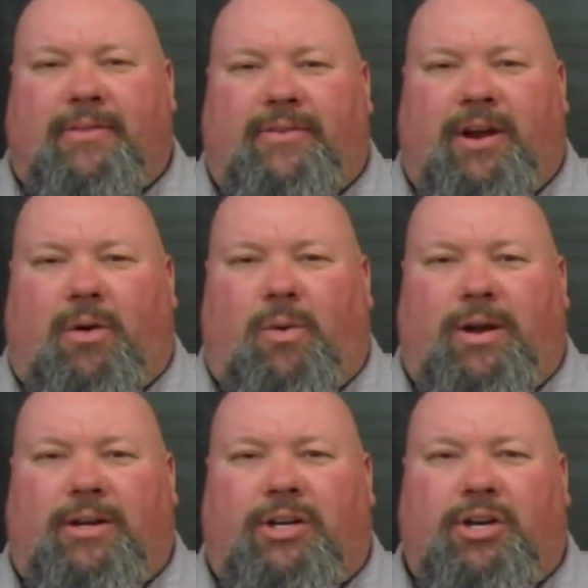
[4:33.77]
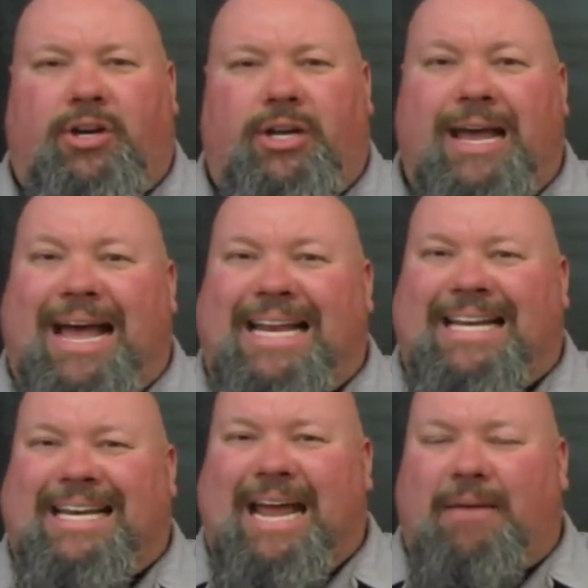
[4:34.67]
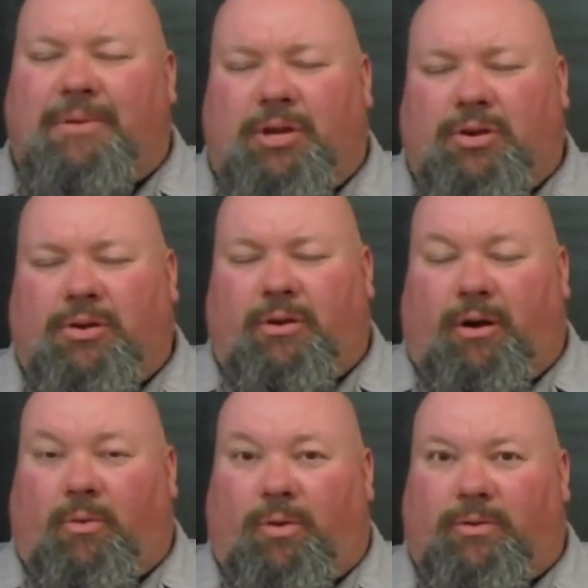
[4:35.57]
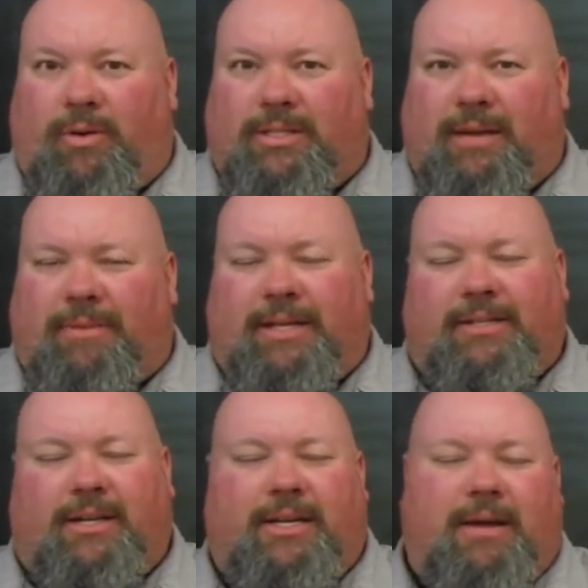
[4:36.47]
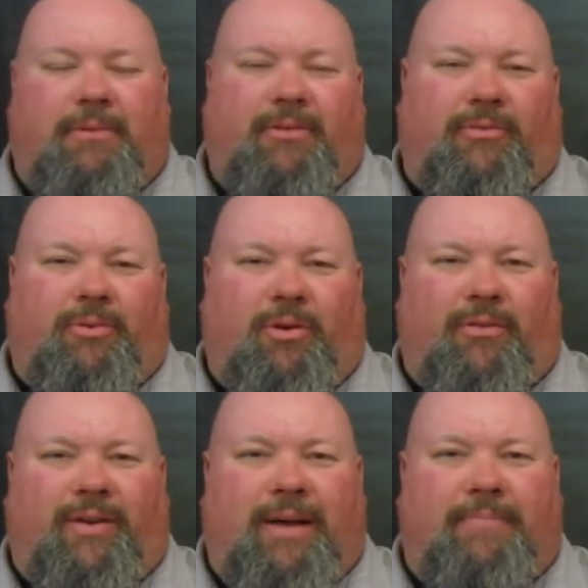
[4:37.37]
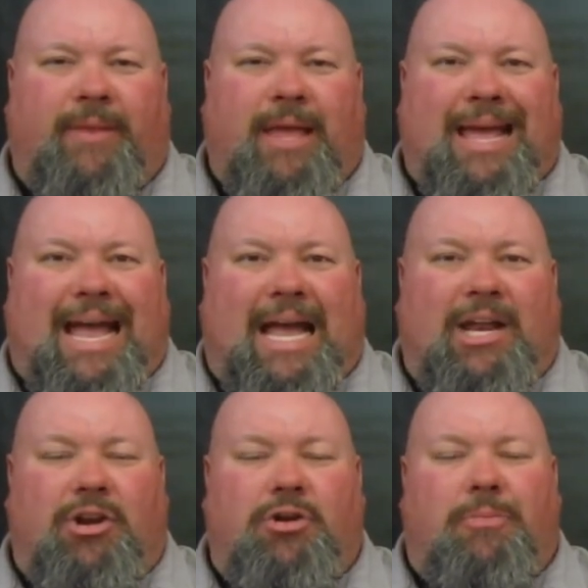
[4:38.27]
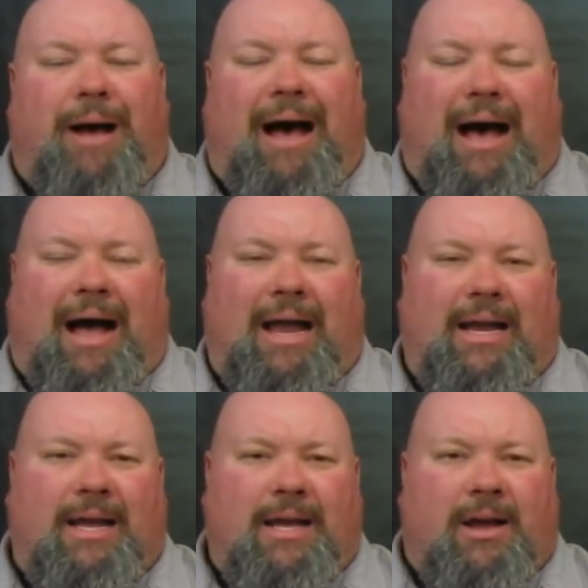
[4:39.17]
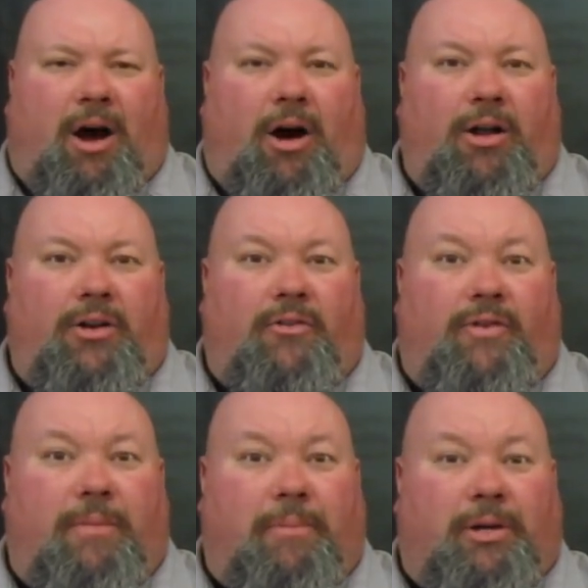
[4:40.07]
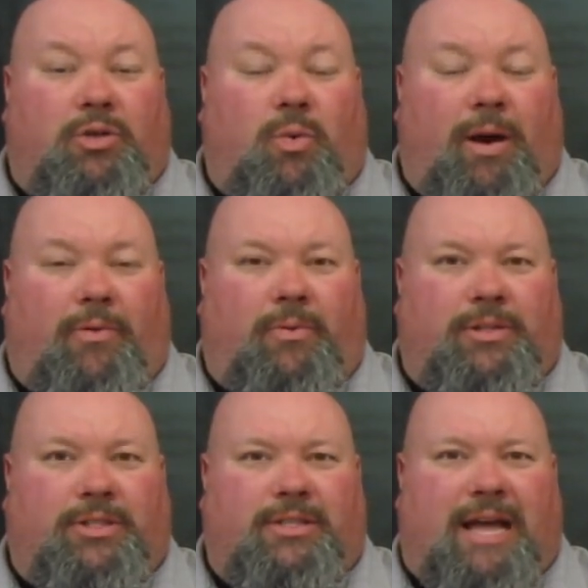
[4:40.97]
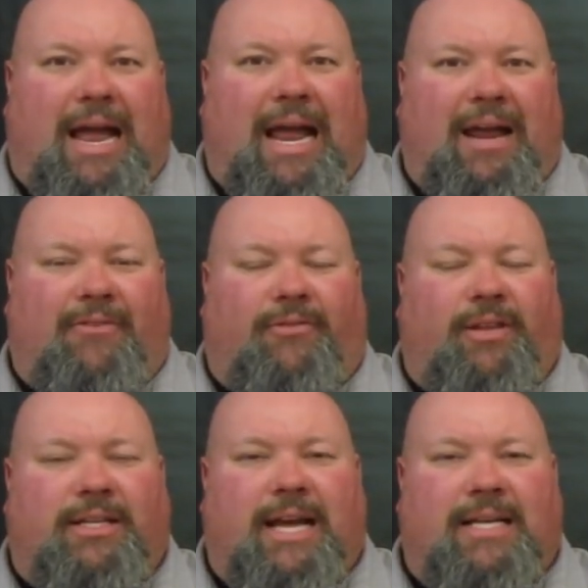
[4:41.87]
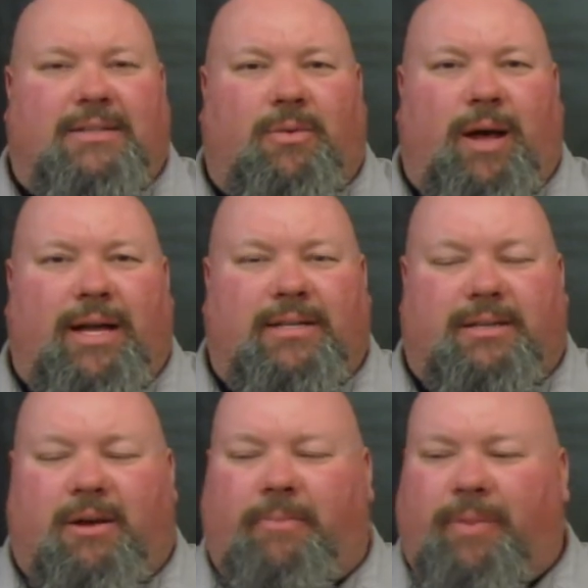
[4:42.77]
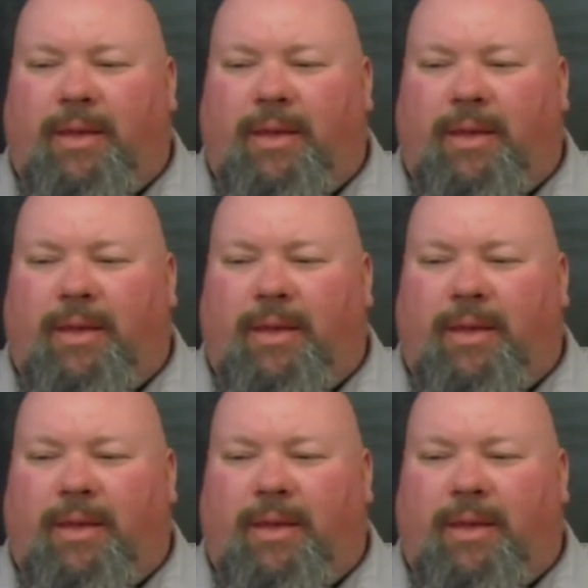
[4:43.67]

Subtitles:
ZR1 could debut, or something is going to debut from Corvette, in Dubai on November 12th, which is just a handful of days away. So